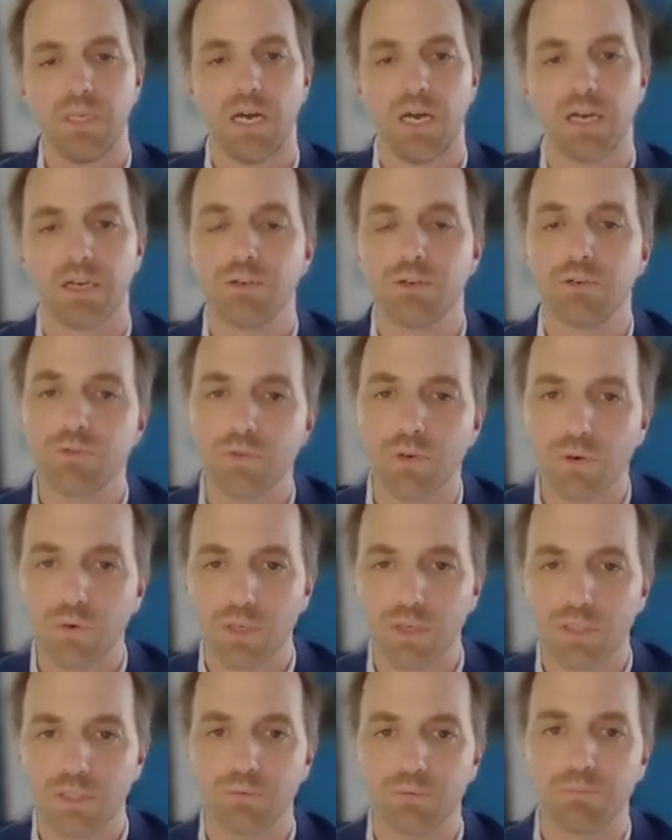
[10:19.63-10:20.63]

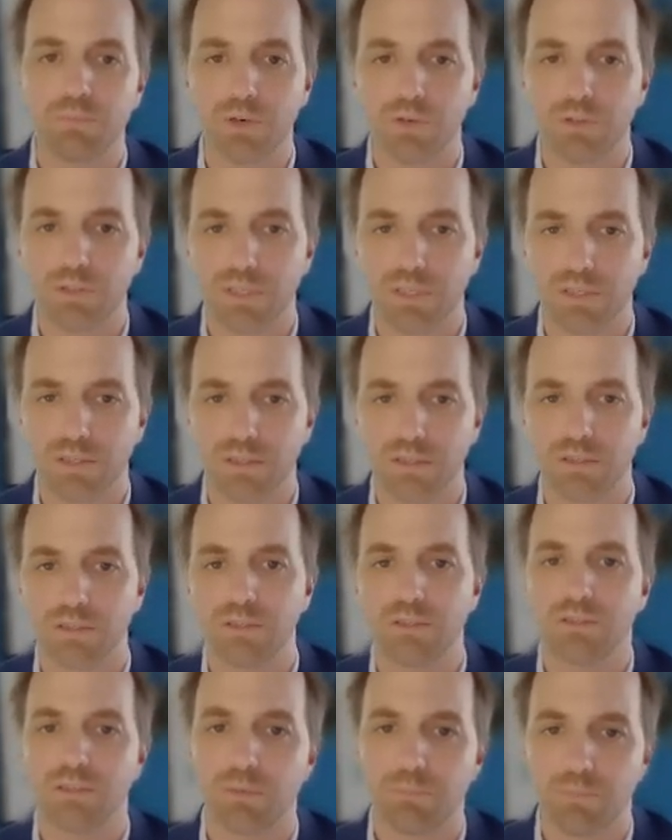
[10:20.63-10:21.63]
controllers and processors and
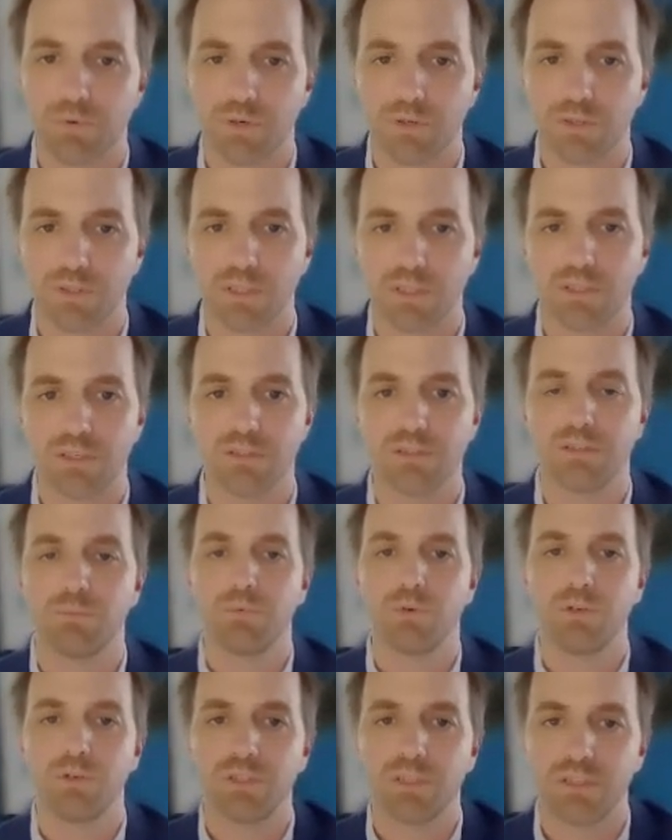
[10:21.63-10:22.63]
sub-processors, the
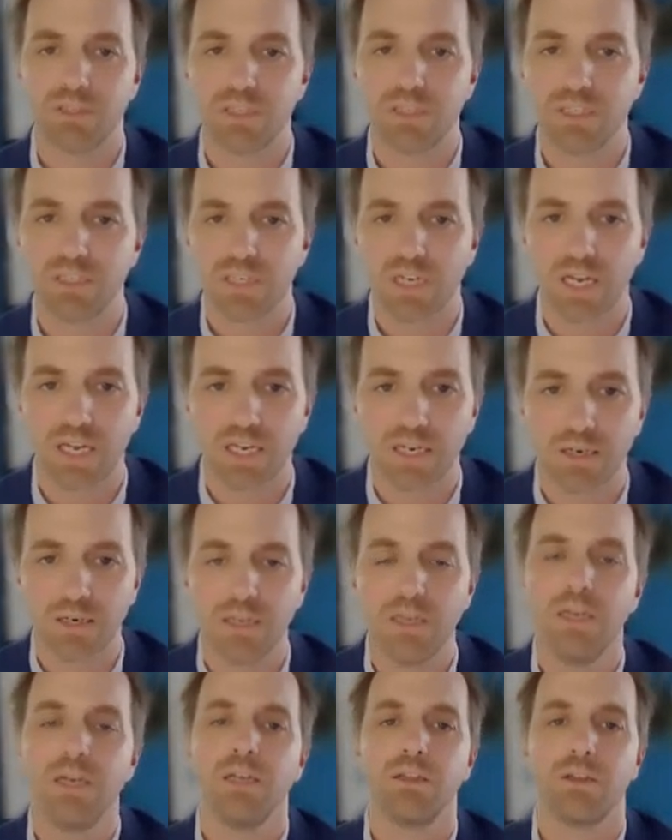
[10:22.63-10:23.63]
processing chain
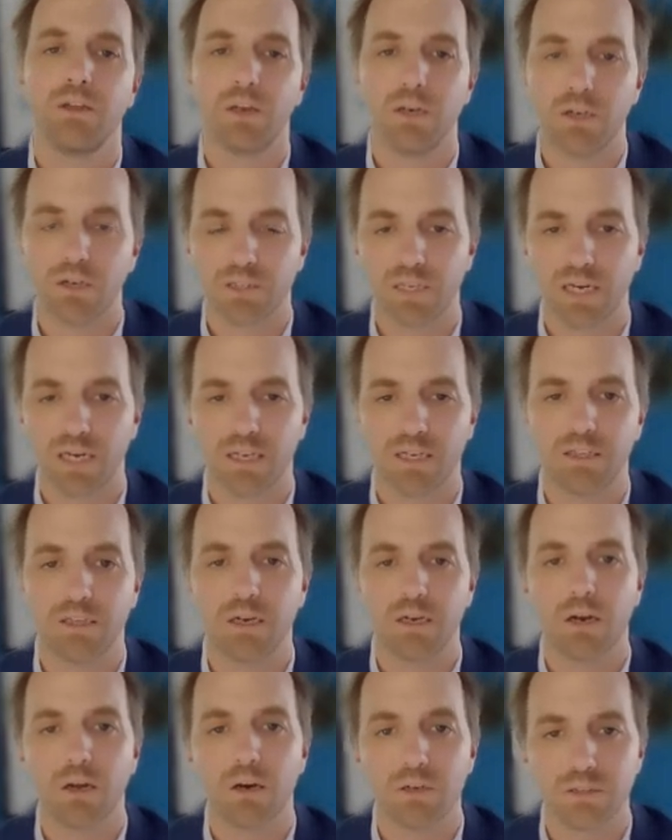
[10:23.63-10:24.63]
that I looked at in the
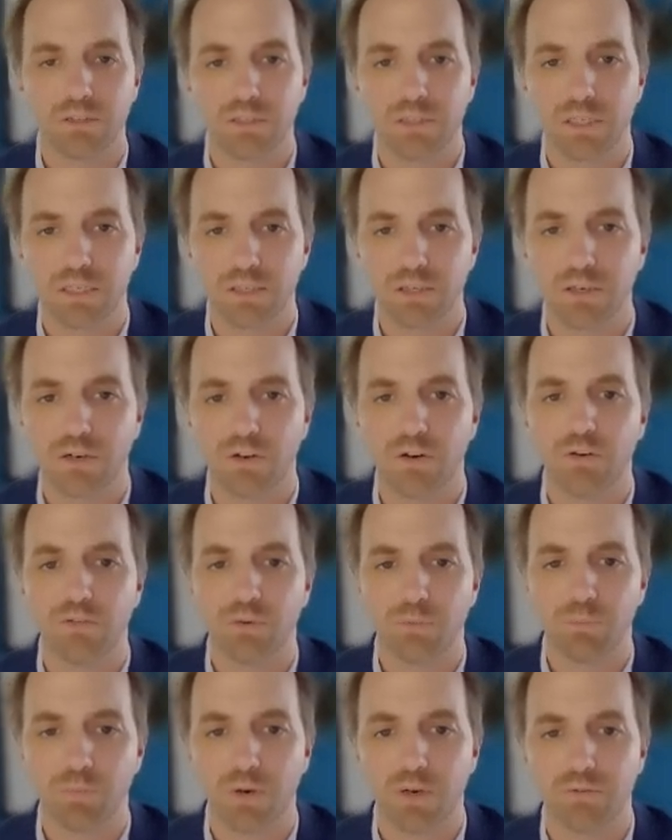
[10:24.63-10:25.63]
last edition of the
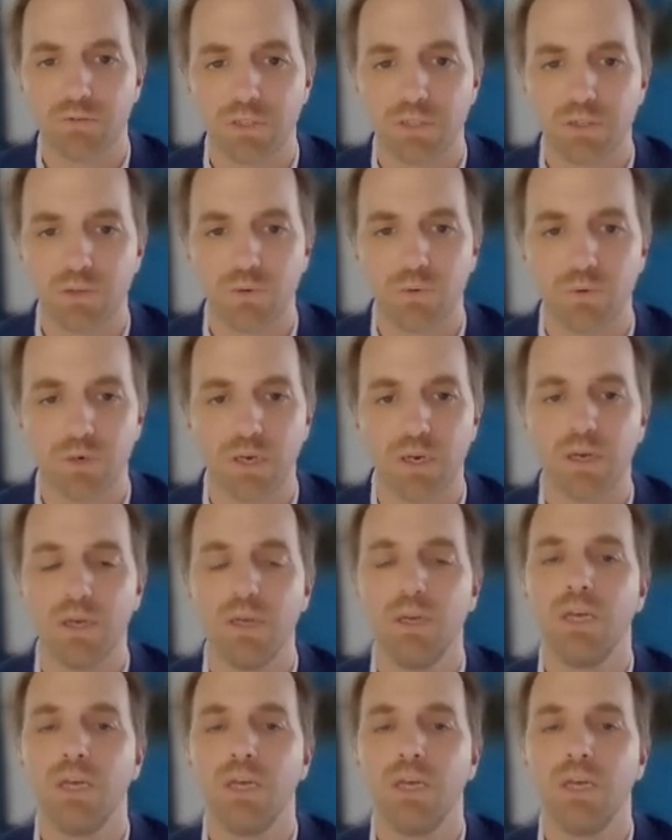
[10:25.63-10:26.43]
Privacy Corner.